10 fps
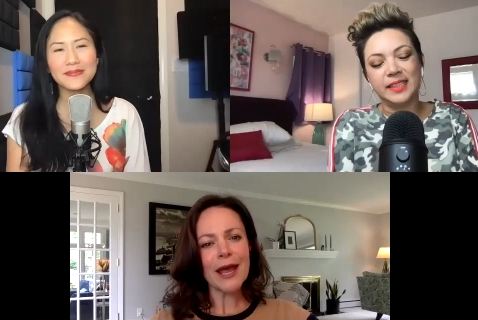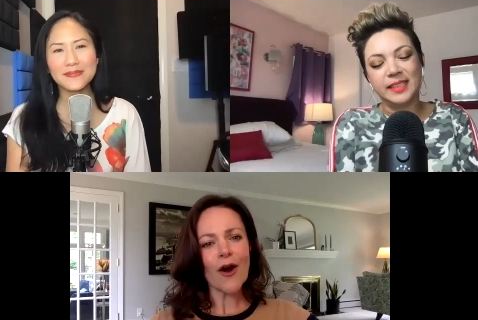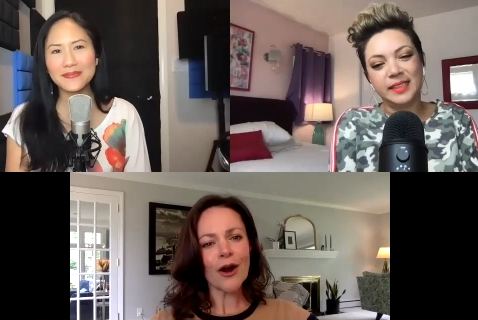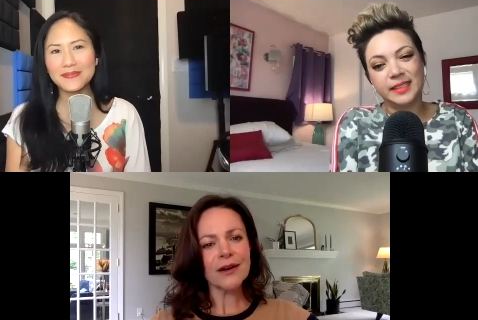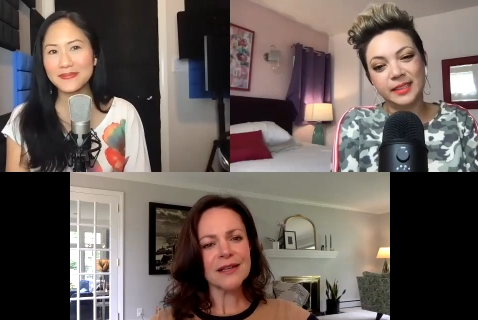
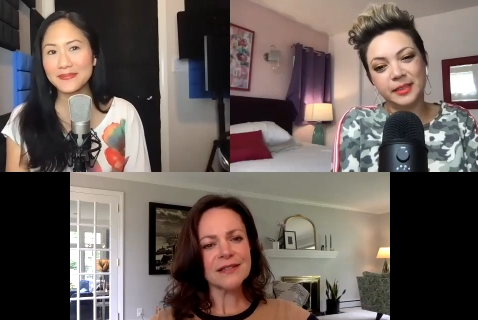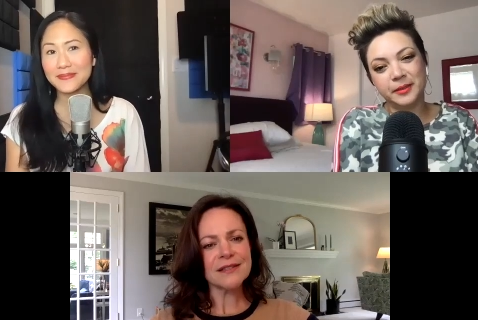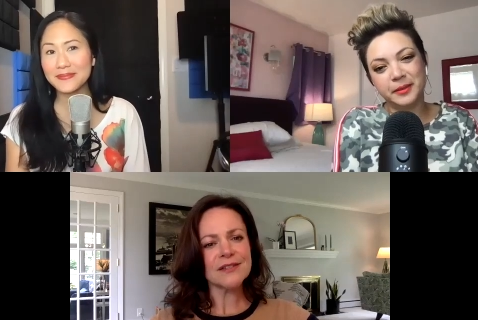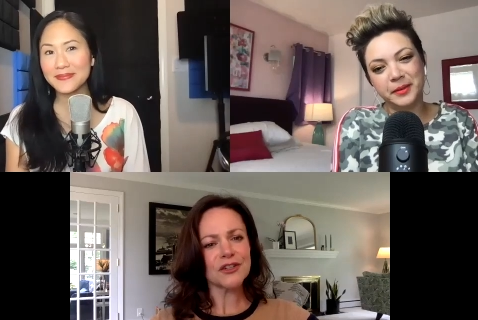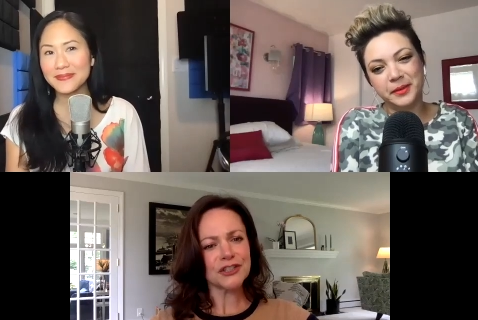
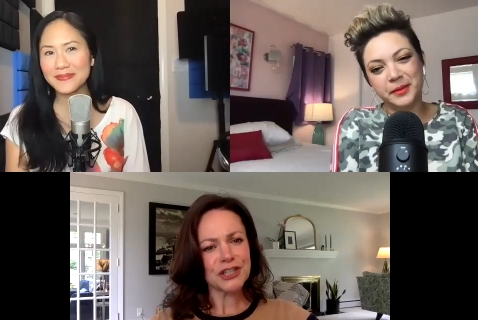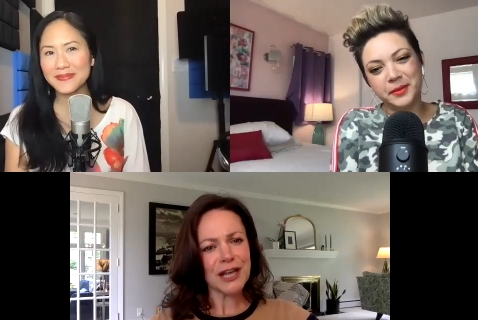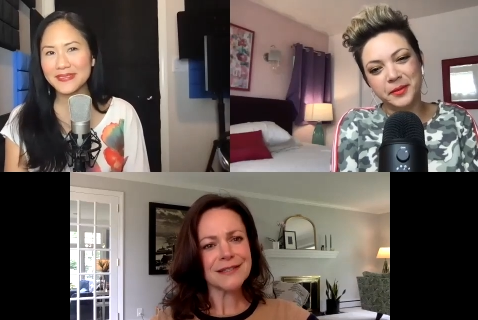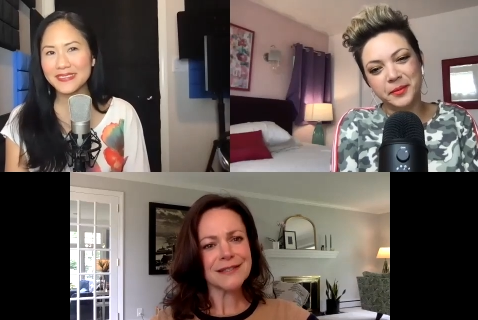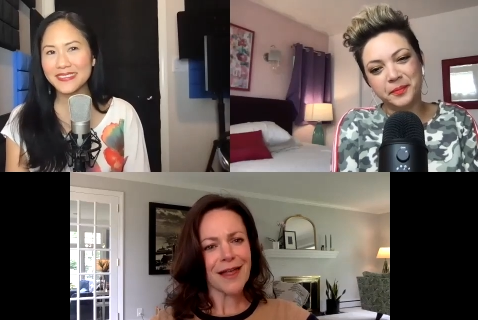Speaker 1: artists are
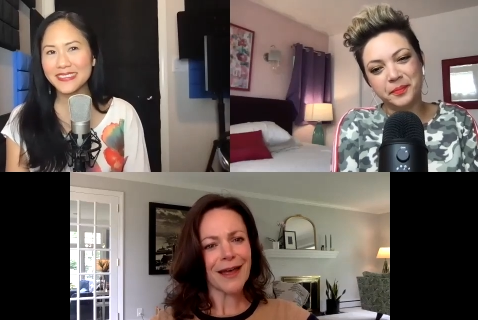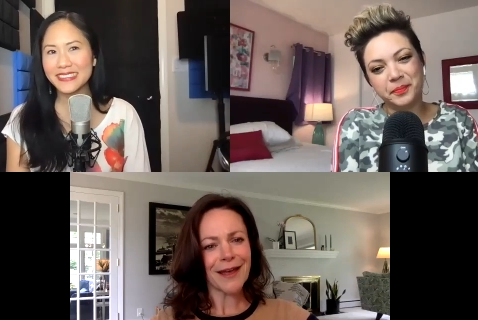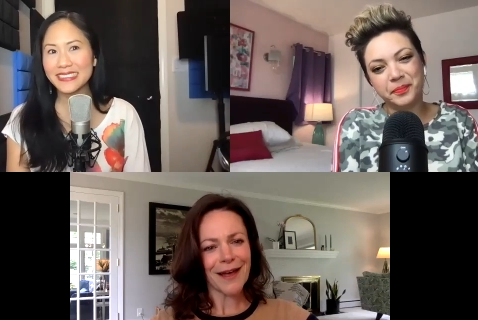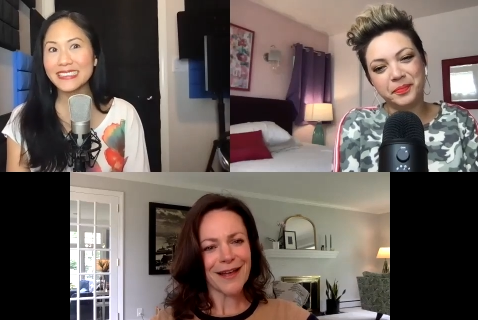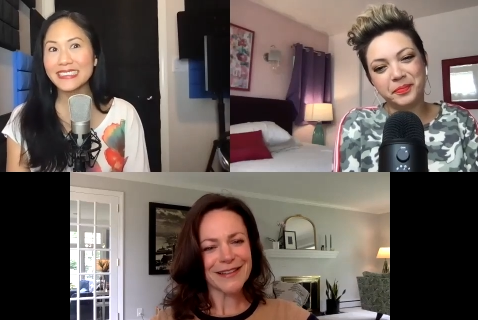just like
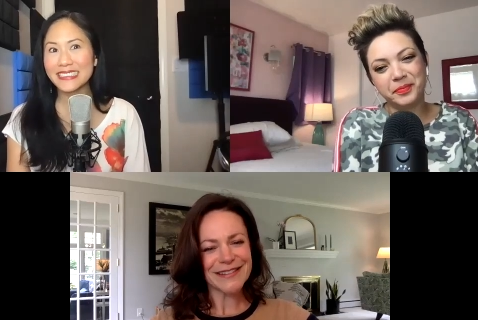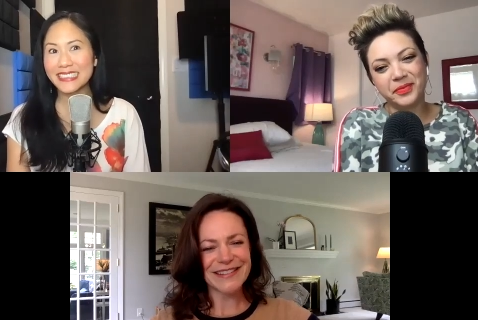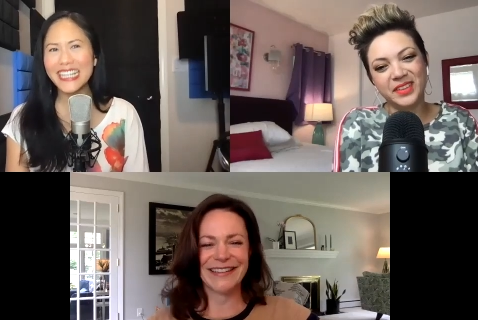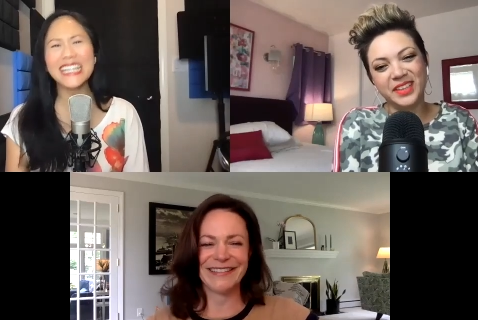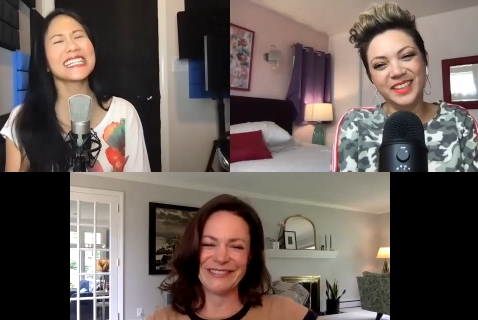
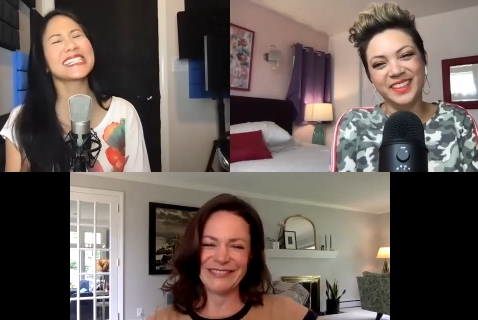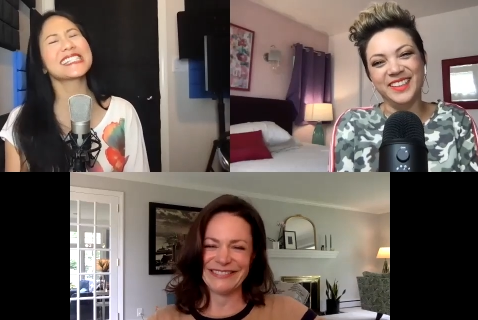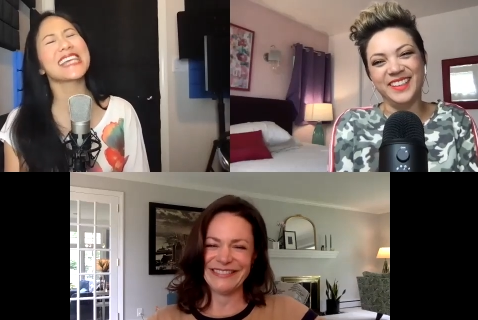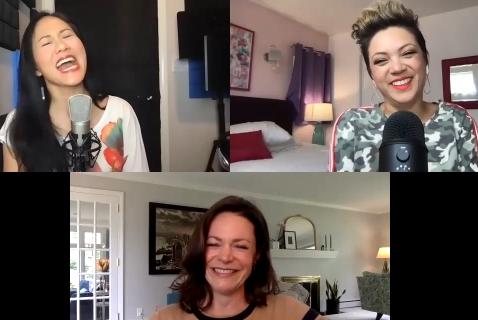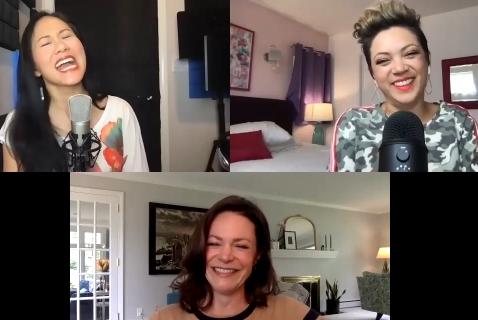us.
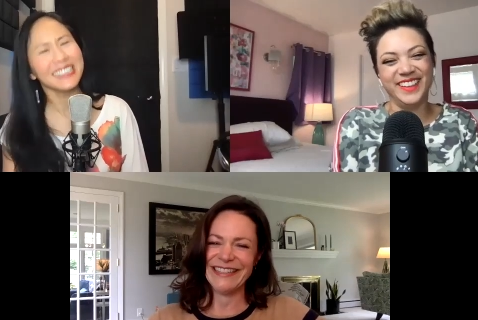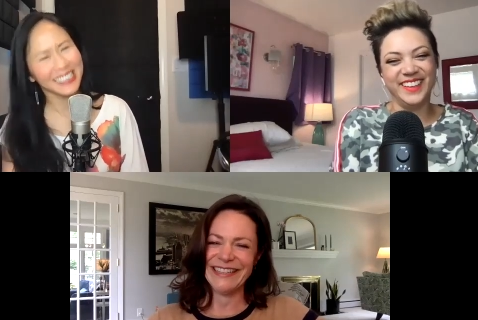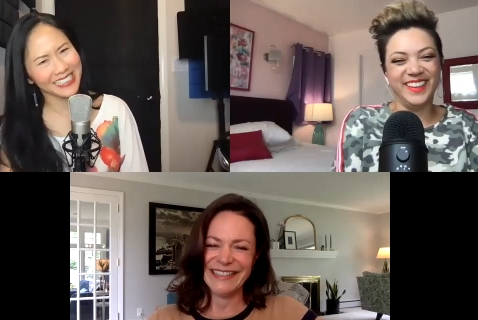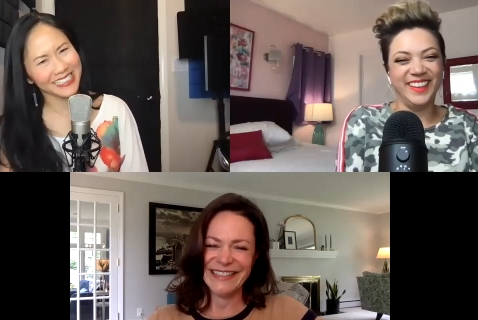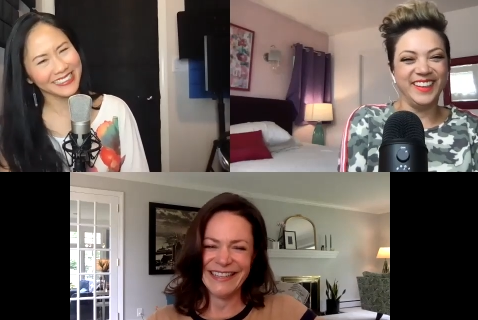Exactly.